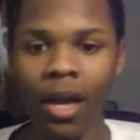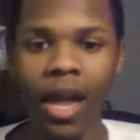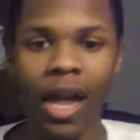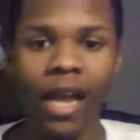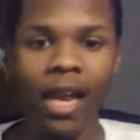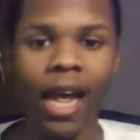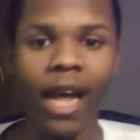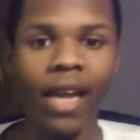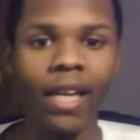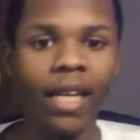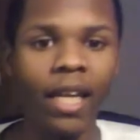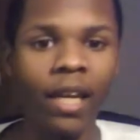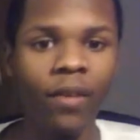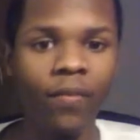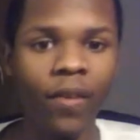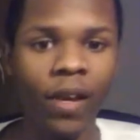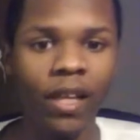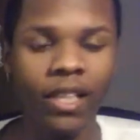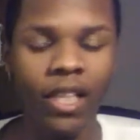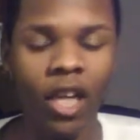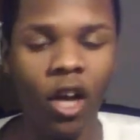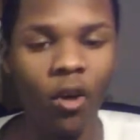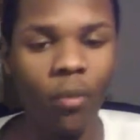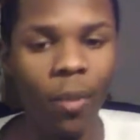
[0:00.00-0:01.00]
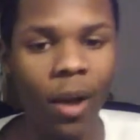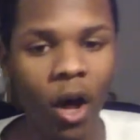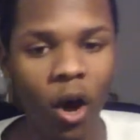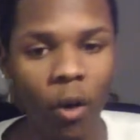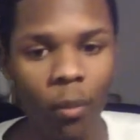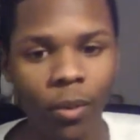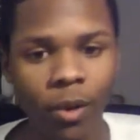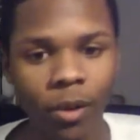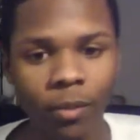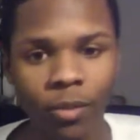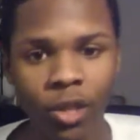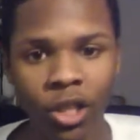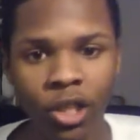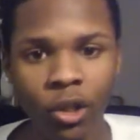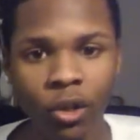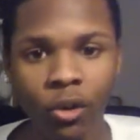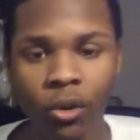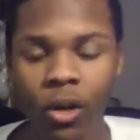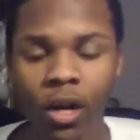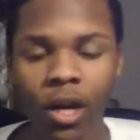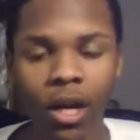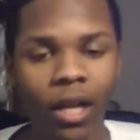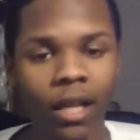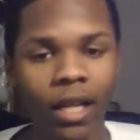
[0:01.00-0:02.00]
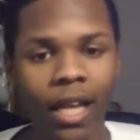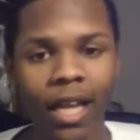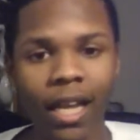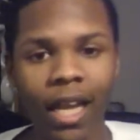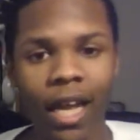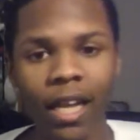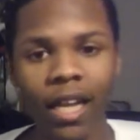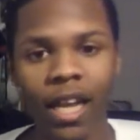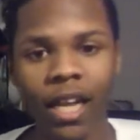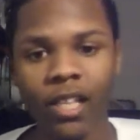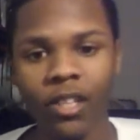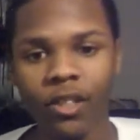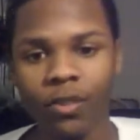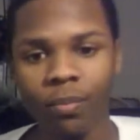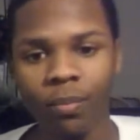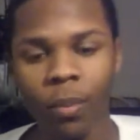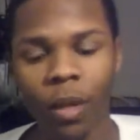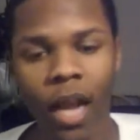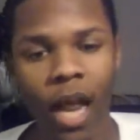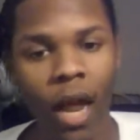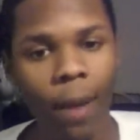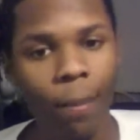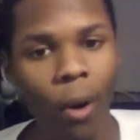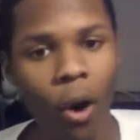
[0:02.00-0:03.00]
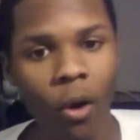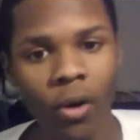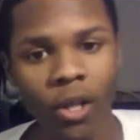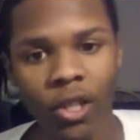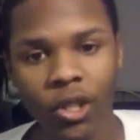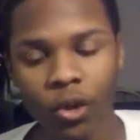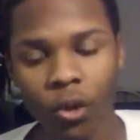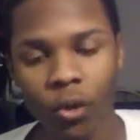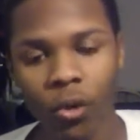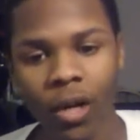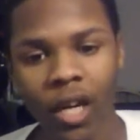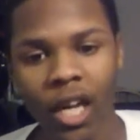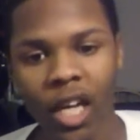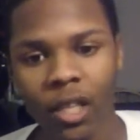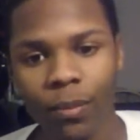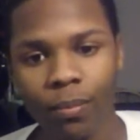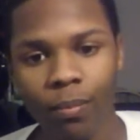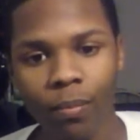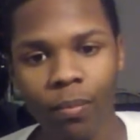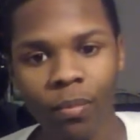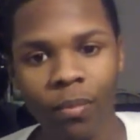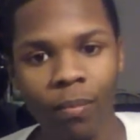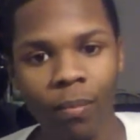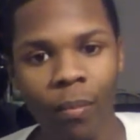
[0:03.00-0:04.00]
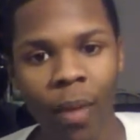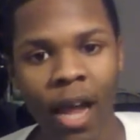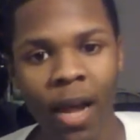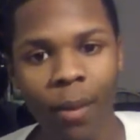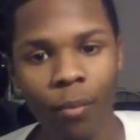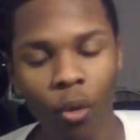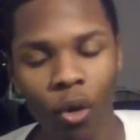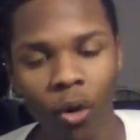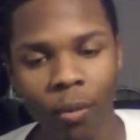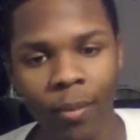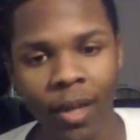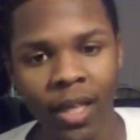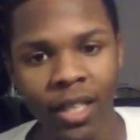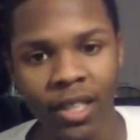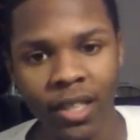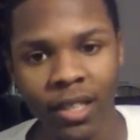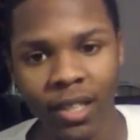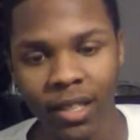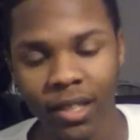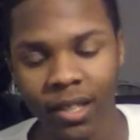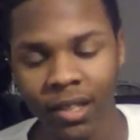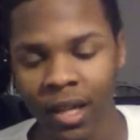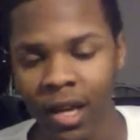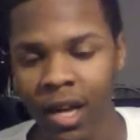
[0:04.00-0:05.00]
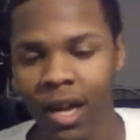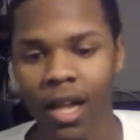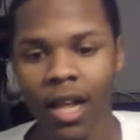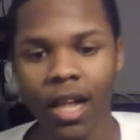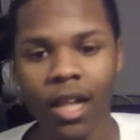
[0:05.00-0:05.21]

And that defense helping them too. They letting their opponents score less, make more misses.